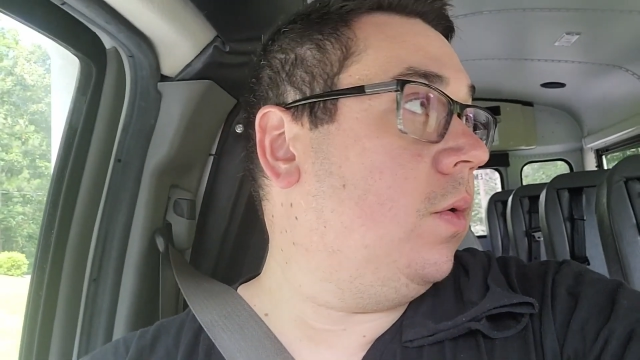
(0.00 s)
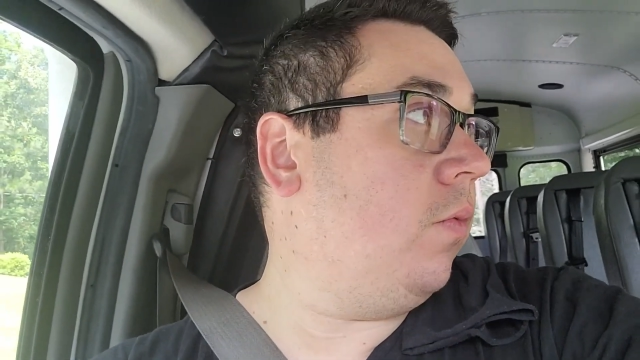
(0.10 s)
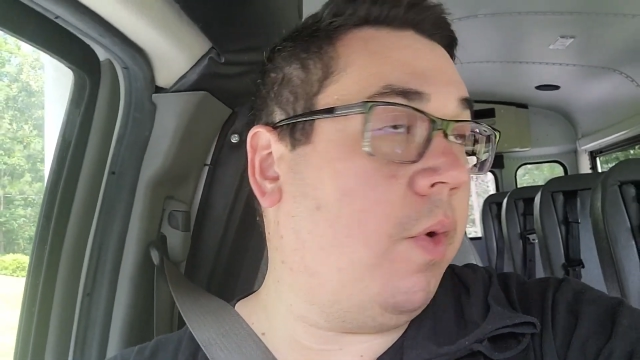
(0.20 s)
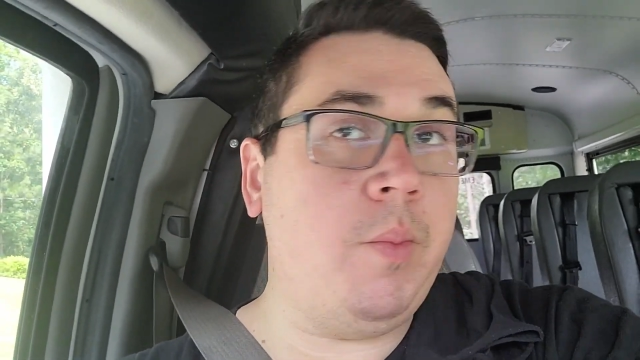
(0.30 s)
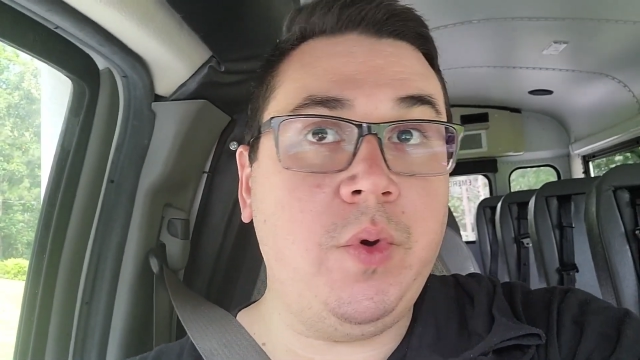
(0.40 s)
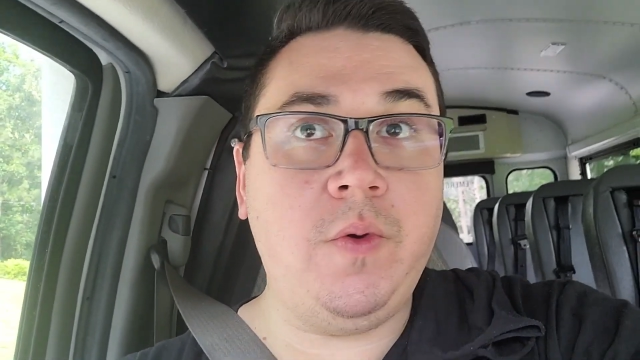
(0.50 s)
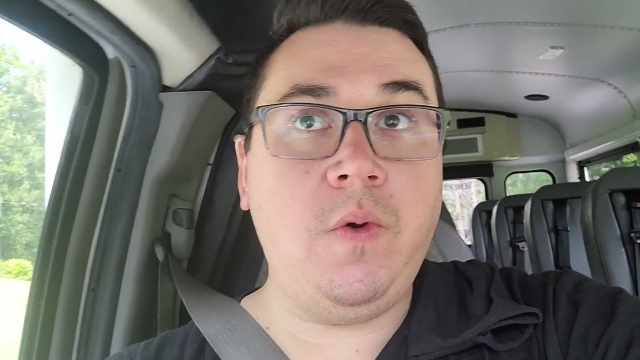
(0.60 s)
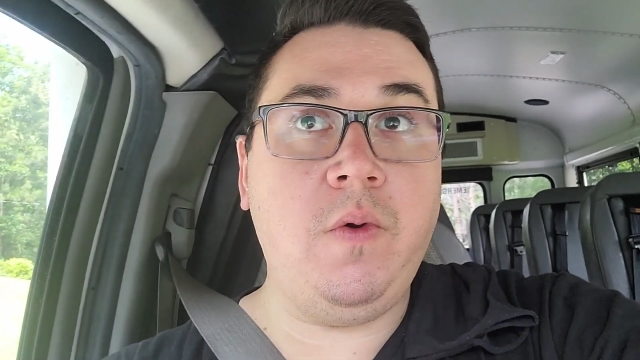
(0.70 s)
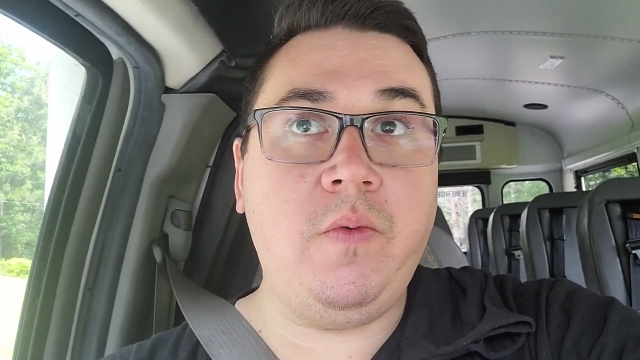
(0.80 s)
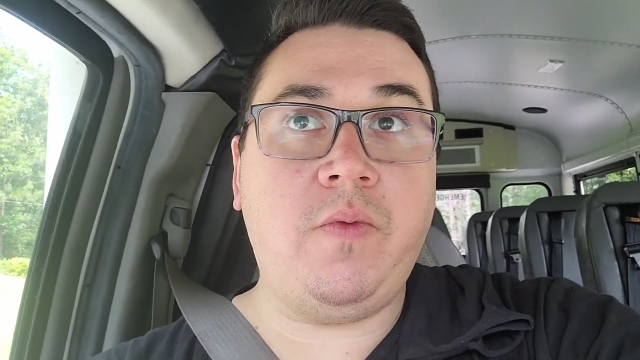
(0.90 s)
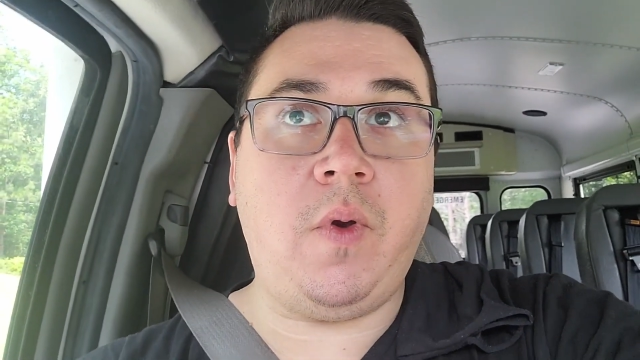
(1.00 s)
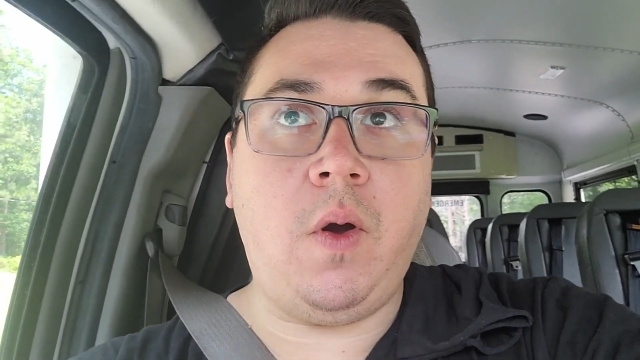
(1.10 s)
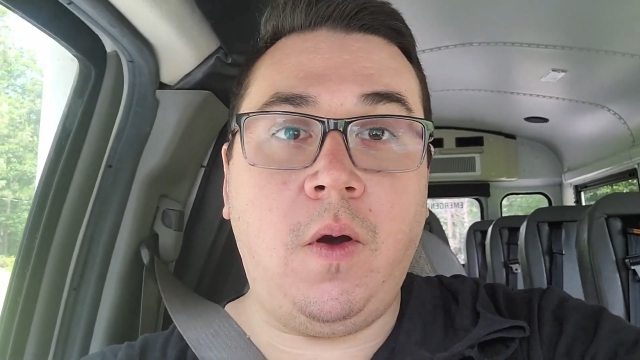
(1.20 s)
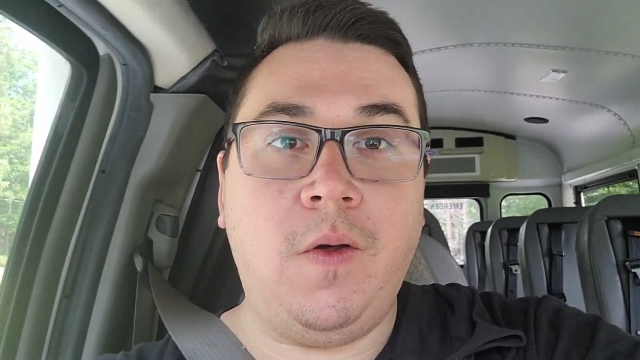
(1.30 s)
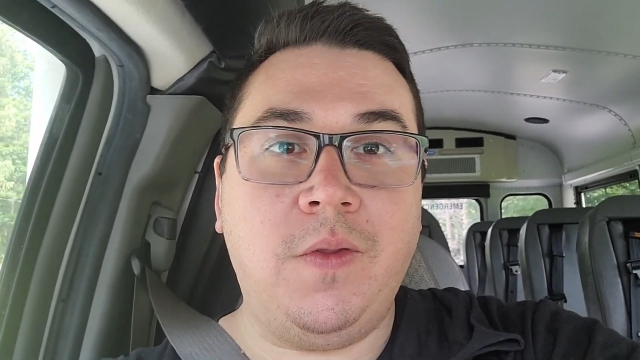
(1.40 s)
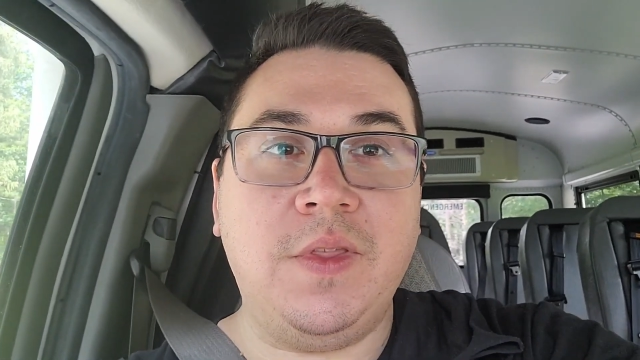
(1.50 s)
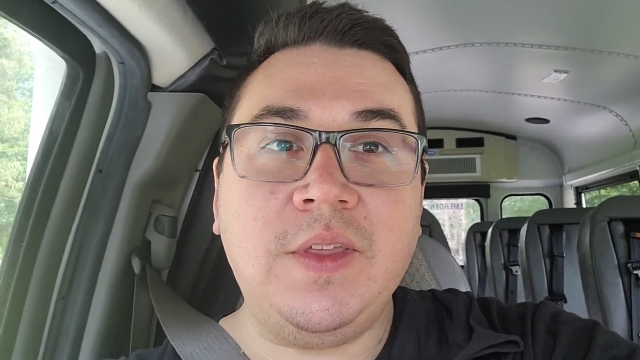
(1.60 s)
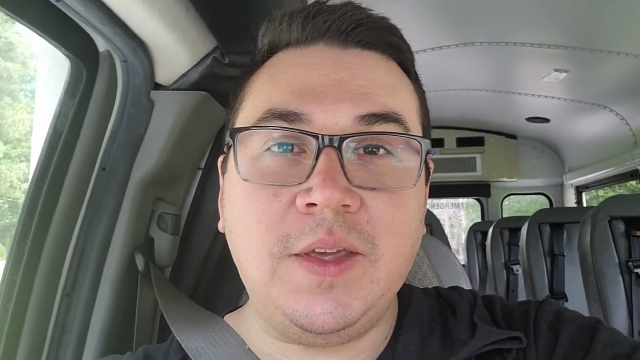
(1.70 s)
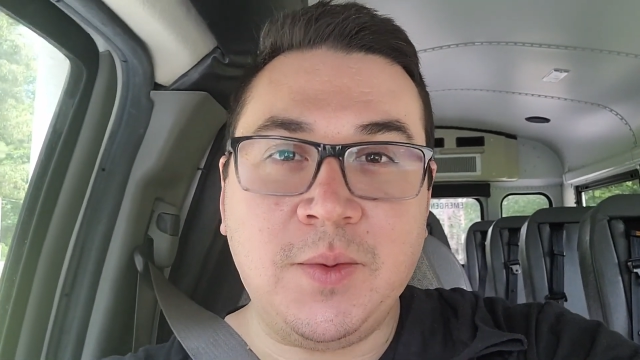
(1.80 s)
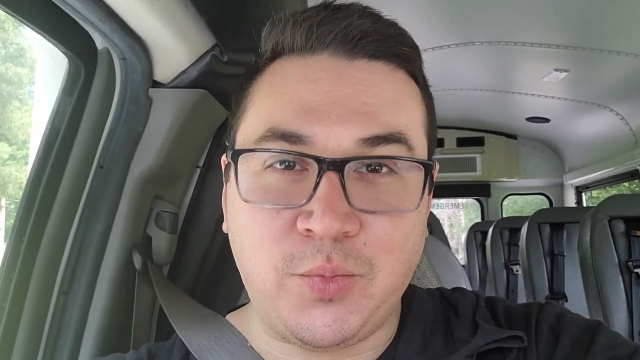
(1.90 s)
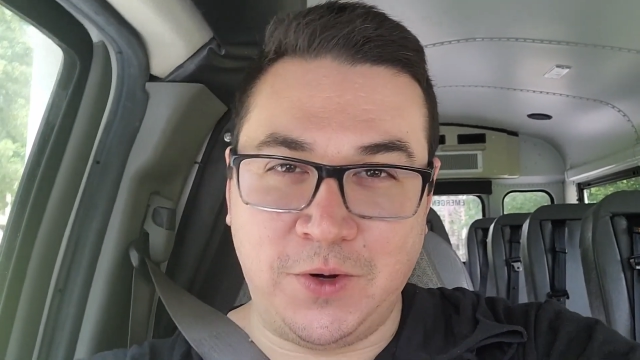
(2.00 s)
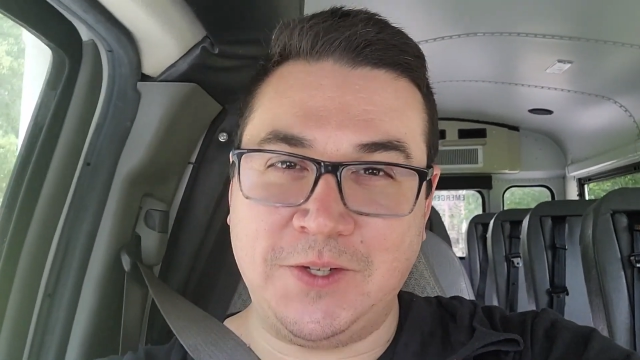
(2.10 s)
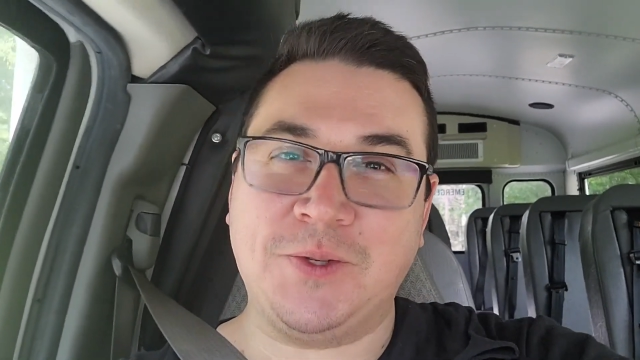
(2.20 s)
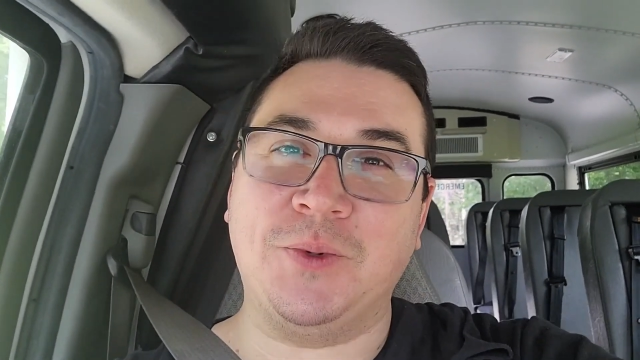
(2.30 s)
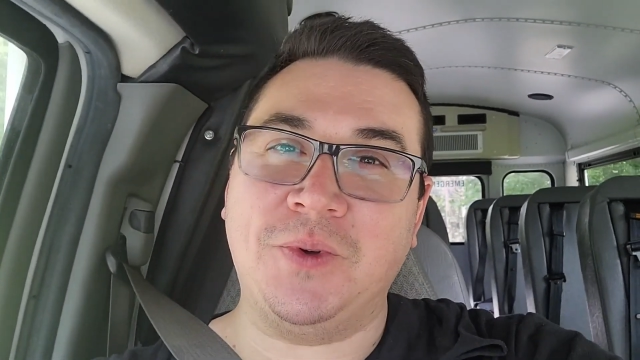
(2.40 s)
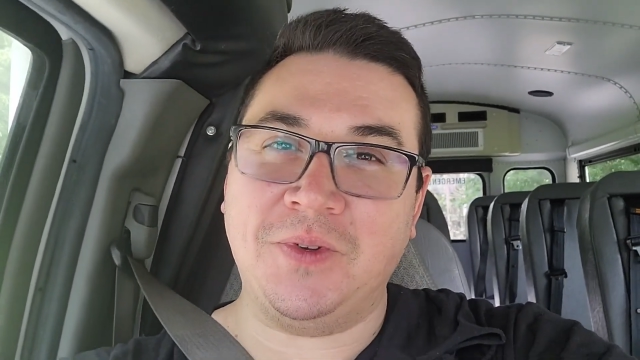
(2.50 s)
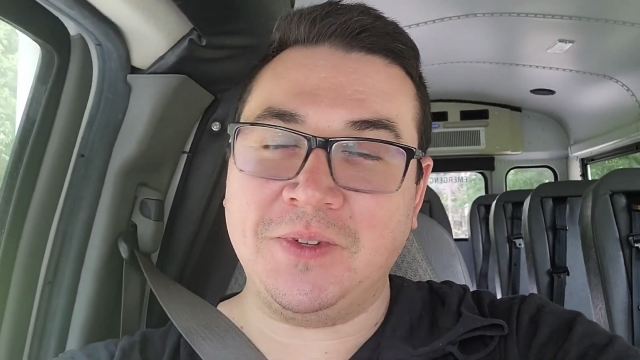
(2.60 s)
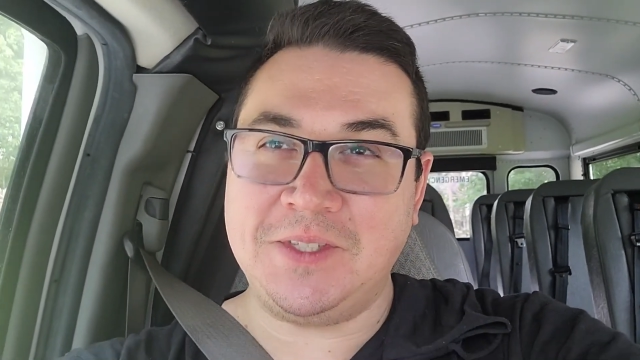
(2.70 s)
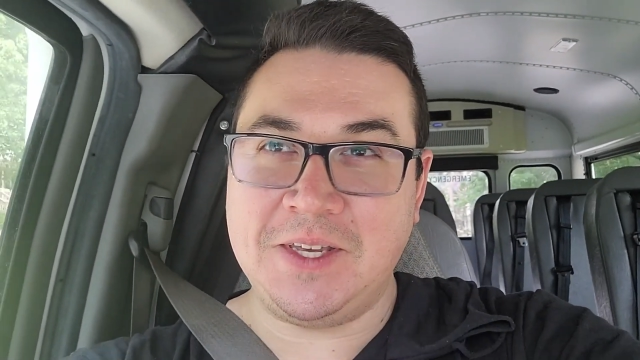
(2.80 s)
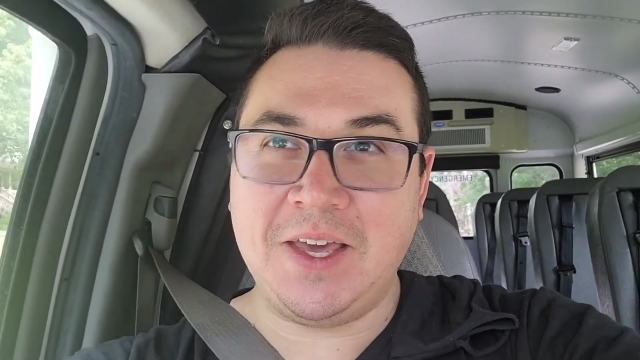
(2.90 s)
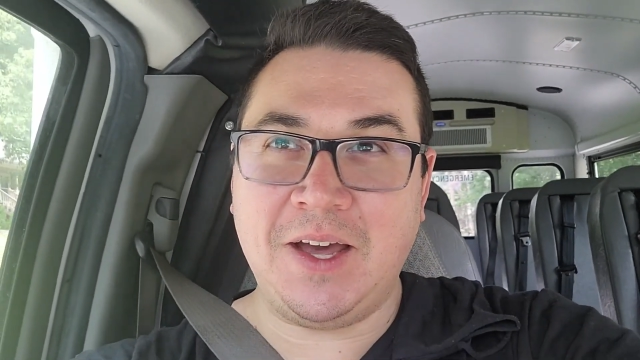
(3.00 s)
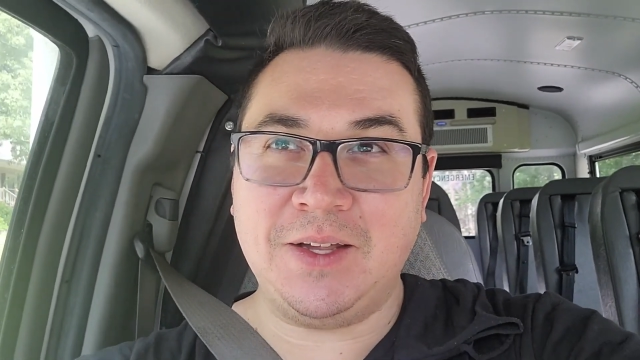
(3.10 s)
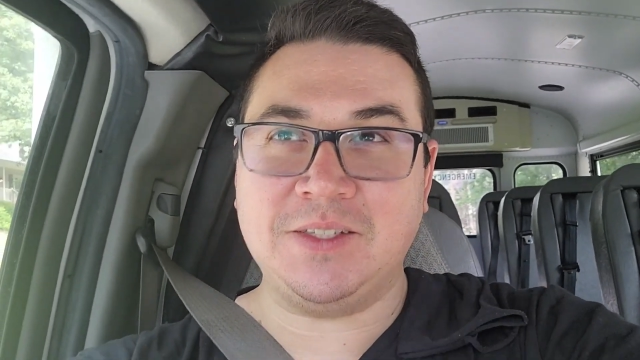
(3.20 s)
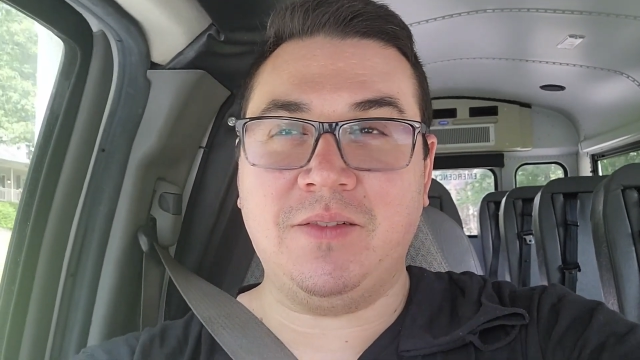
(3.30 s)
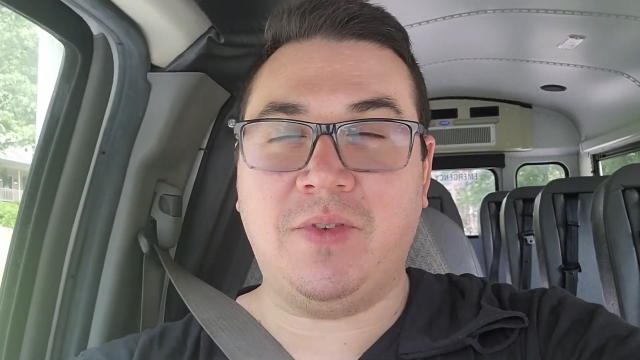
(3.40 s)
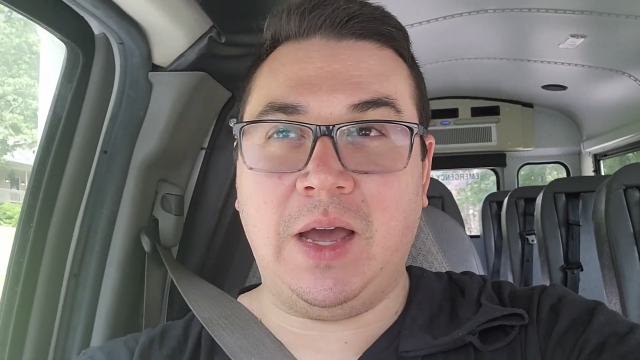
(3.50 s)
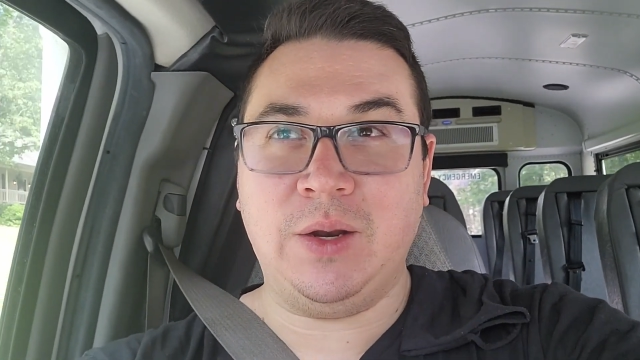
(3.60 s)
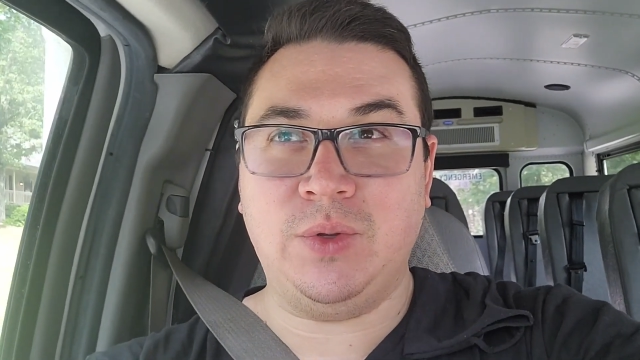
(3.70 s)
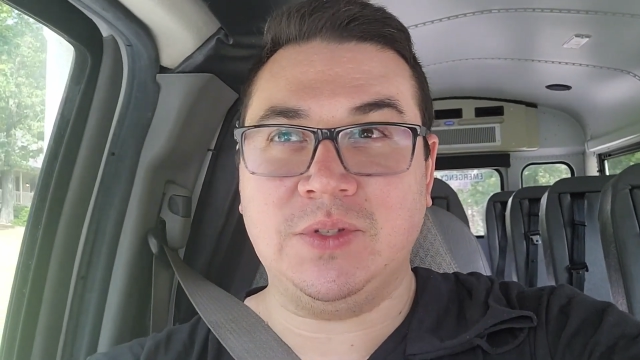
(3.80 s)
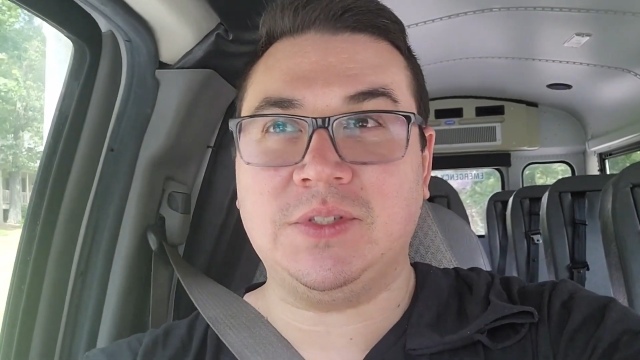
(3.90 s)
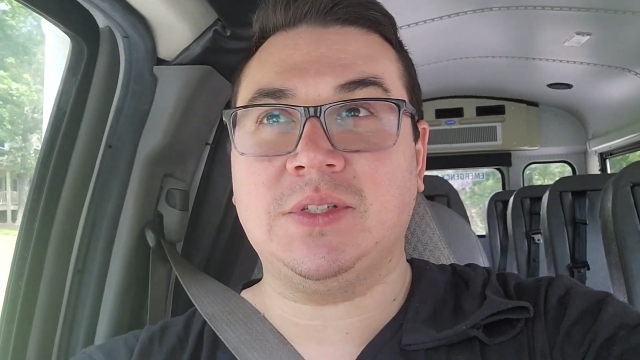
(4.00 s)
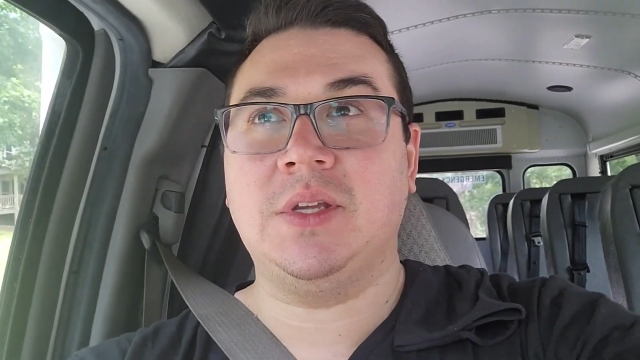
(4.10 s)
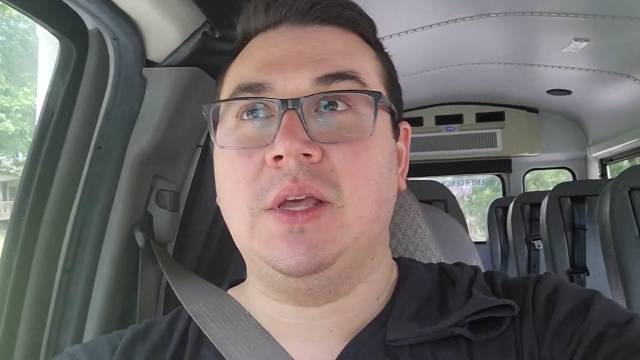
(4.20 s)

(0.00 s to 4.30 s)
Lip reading: remove all the preschool decals and vinyls